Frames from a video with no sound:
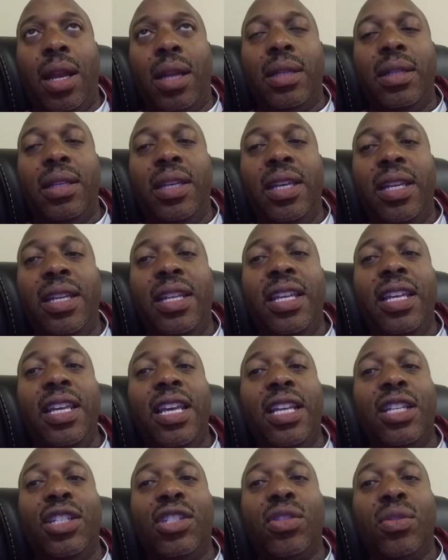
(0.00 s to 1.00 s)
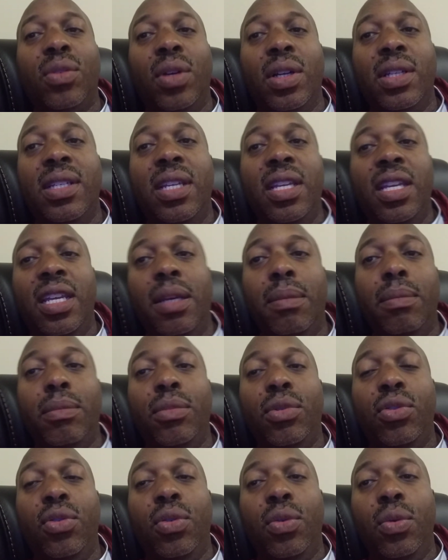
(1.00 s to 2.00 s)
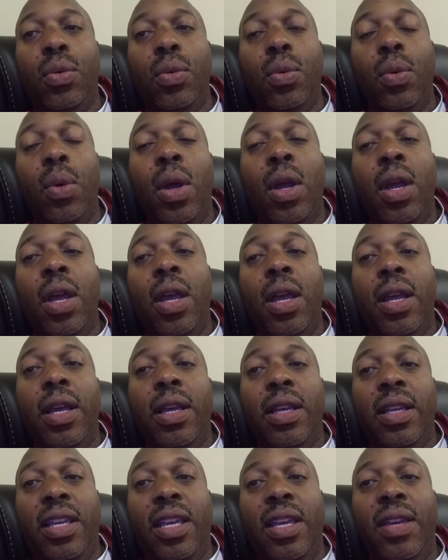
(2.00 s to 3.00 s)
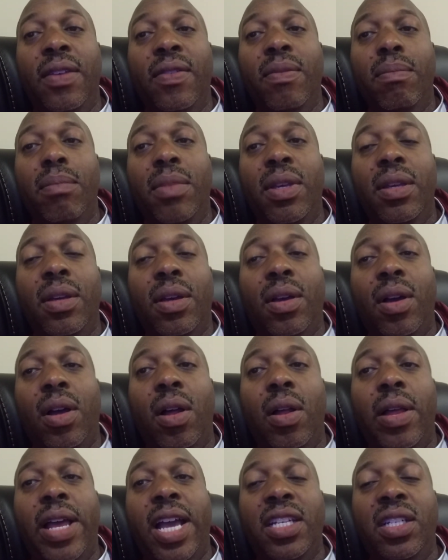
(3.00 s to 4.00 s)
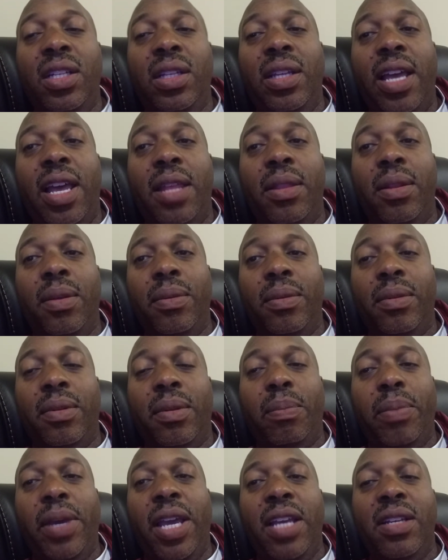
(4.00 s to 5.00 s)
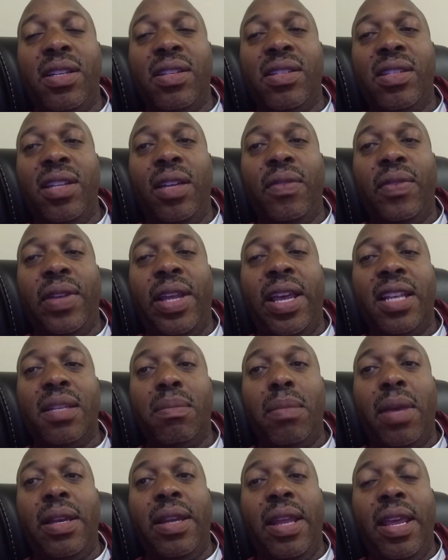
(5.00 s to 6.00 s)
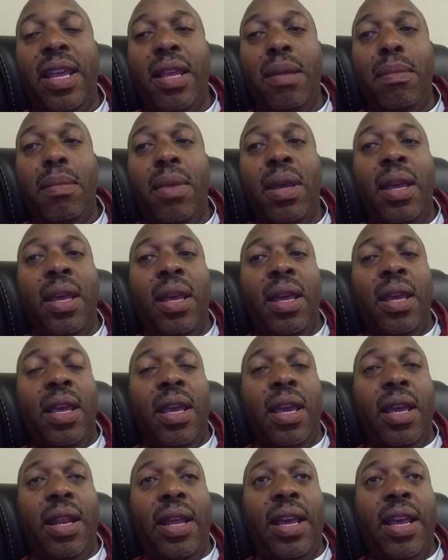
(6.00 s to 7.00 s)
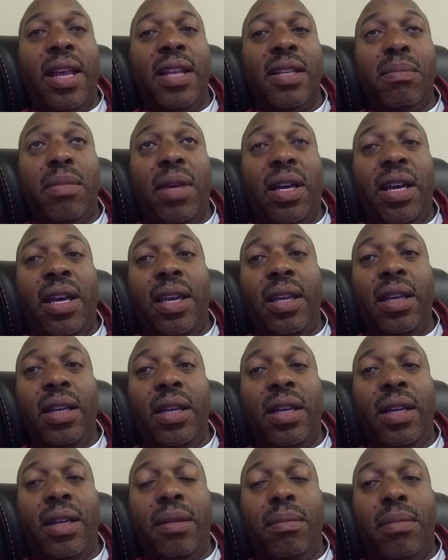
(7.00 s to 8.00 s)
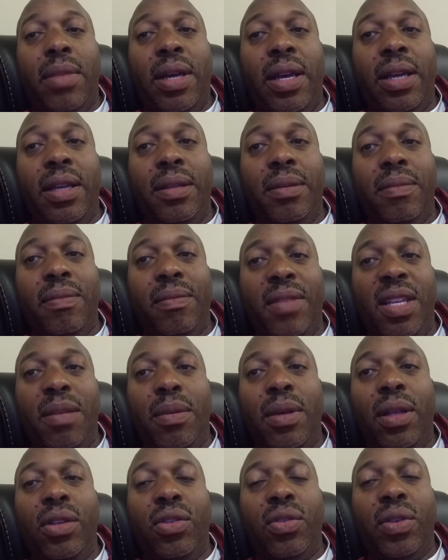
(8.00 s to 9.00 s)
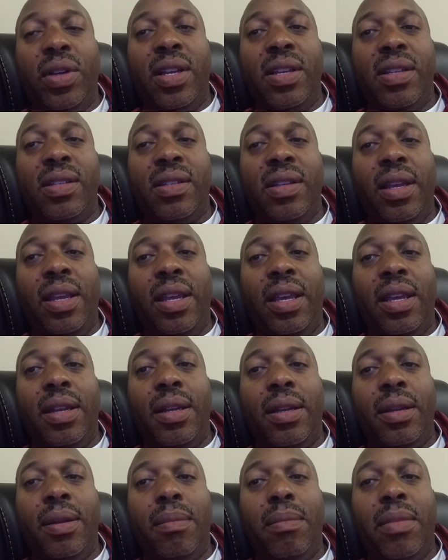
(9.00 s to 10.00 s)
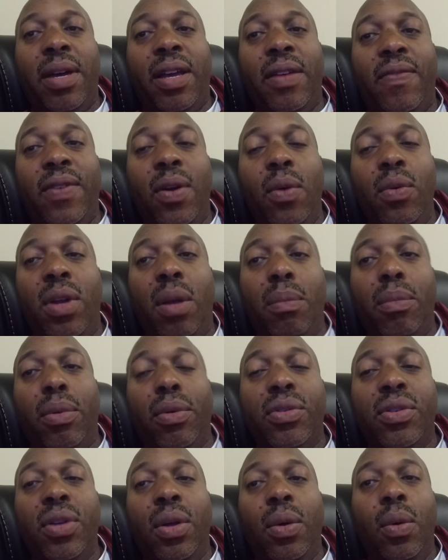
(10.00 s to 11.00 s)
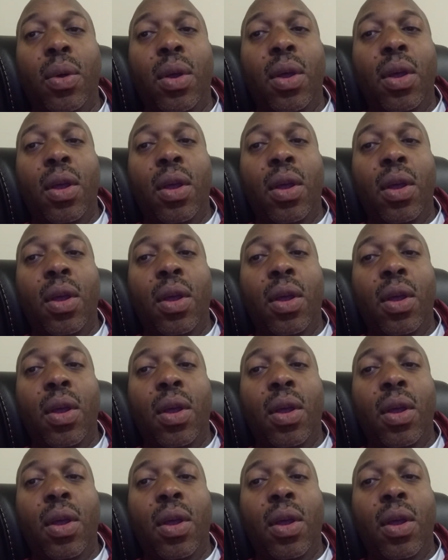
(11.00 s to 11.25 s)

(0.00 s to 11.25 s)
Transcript: it instructs him to give me a call. Actually, on the page itself, it has my name, it has my my email address, and my phone number. So